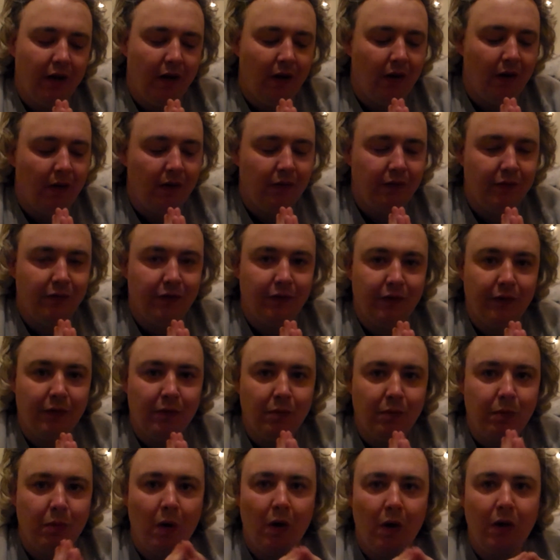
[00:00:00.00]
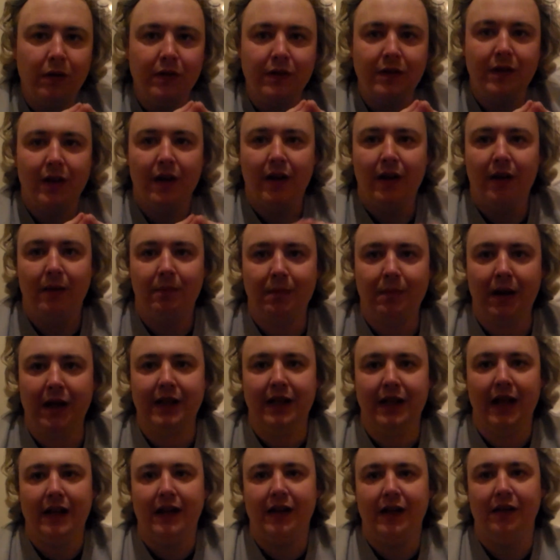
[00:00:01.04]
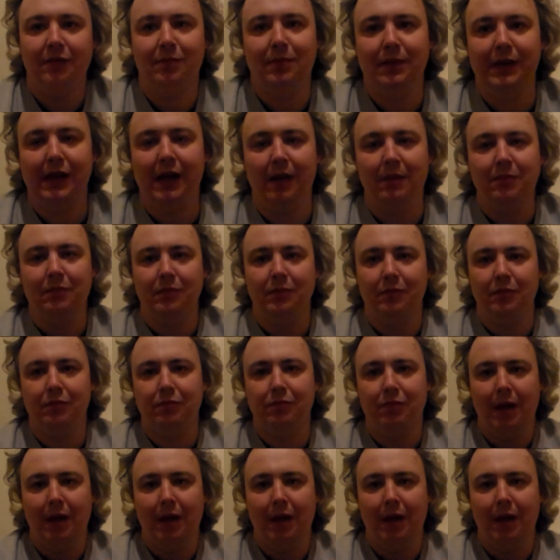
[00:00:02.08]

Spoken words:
of what Mandela has become